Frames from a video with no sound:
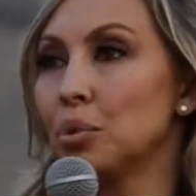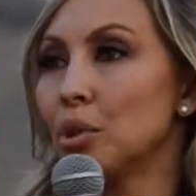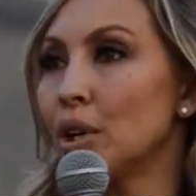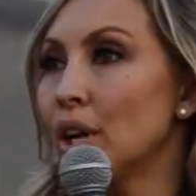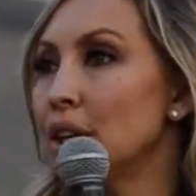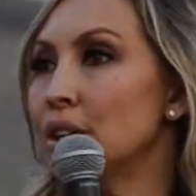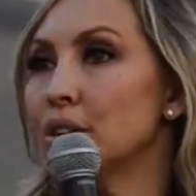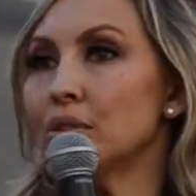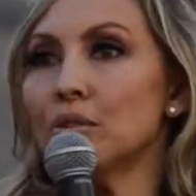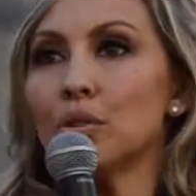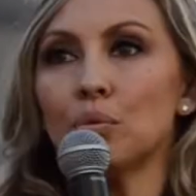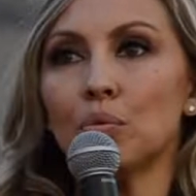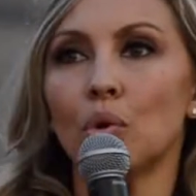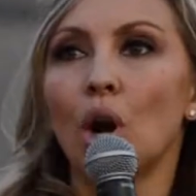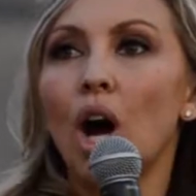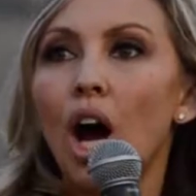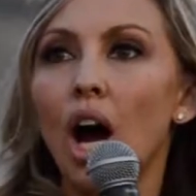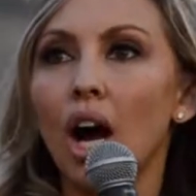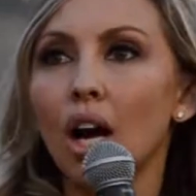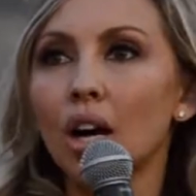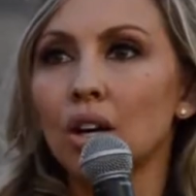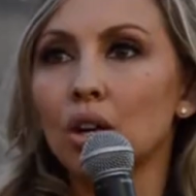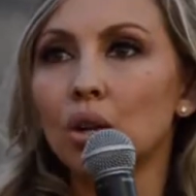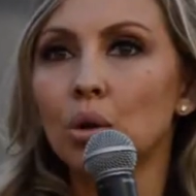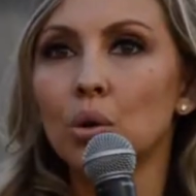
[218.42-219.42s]
were under a
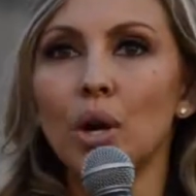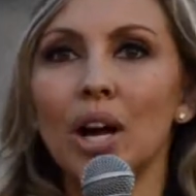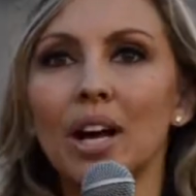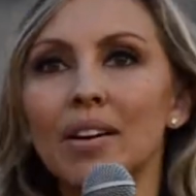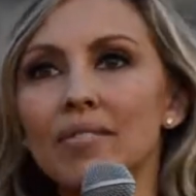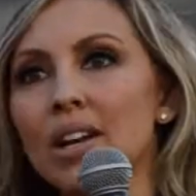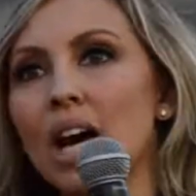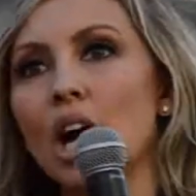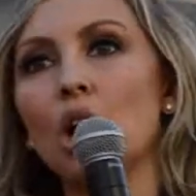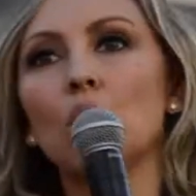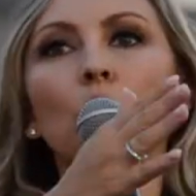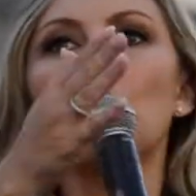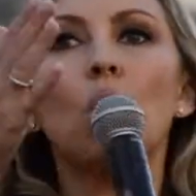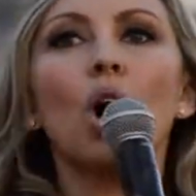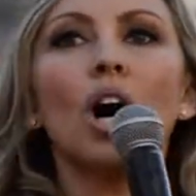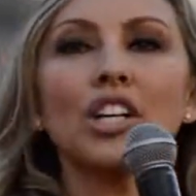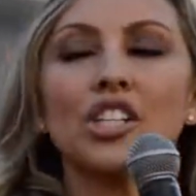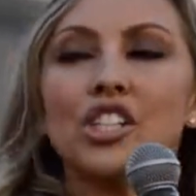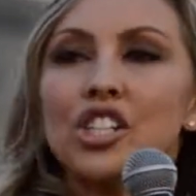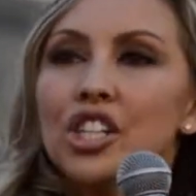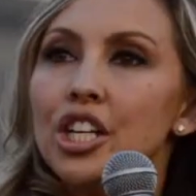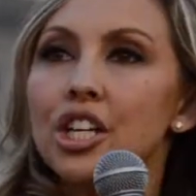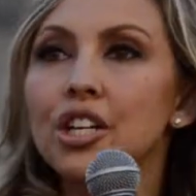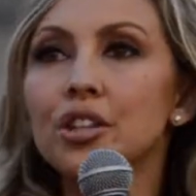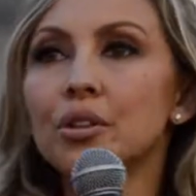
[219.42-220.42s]
rock or have not
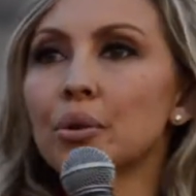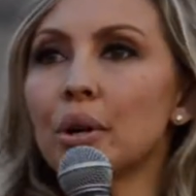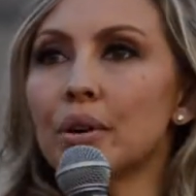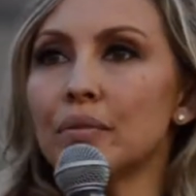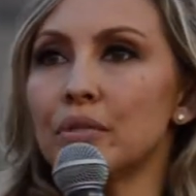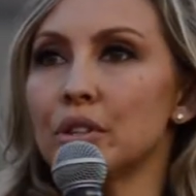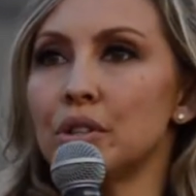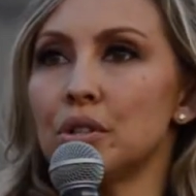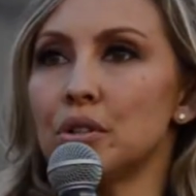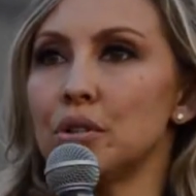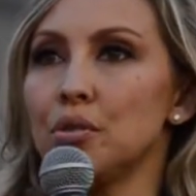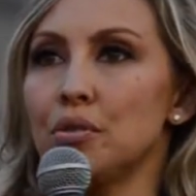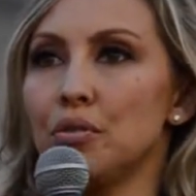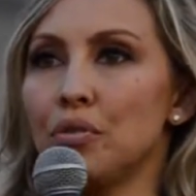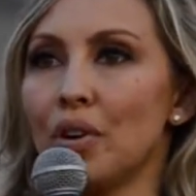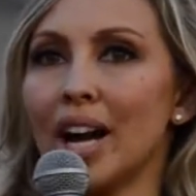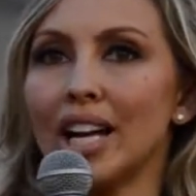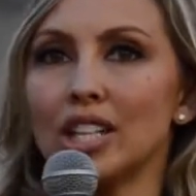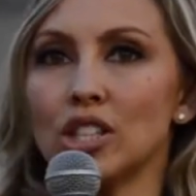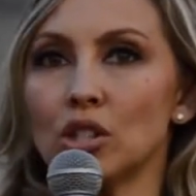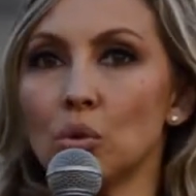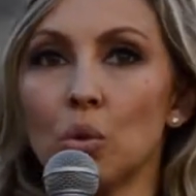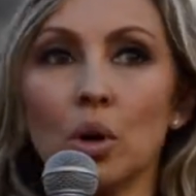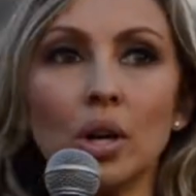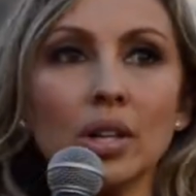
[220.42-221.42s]
watched either of the two
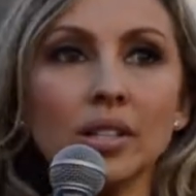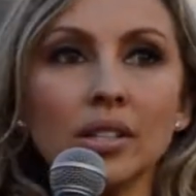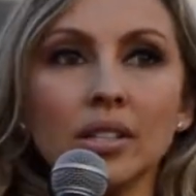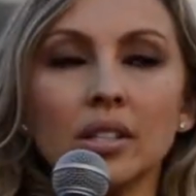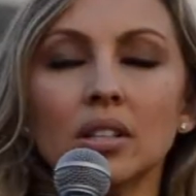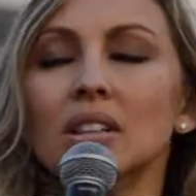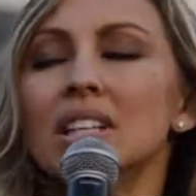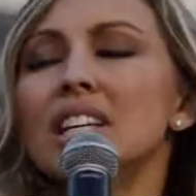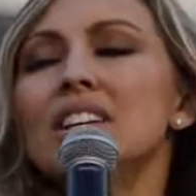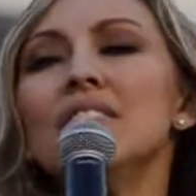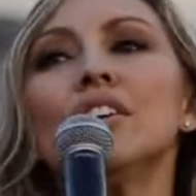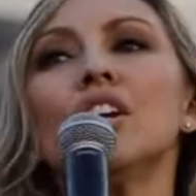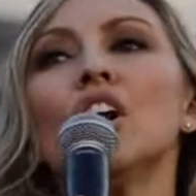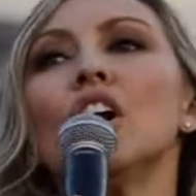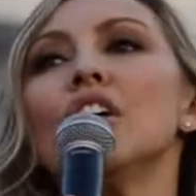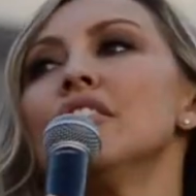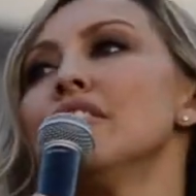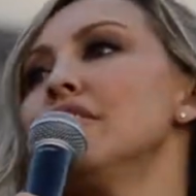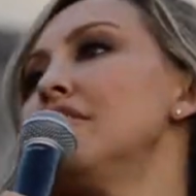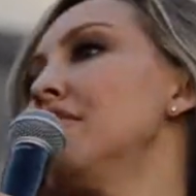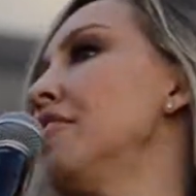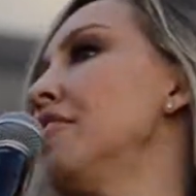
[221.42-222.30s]
fights or are still even on the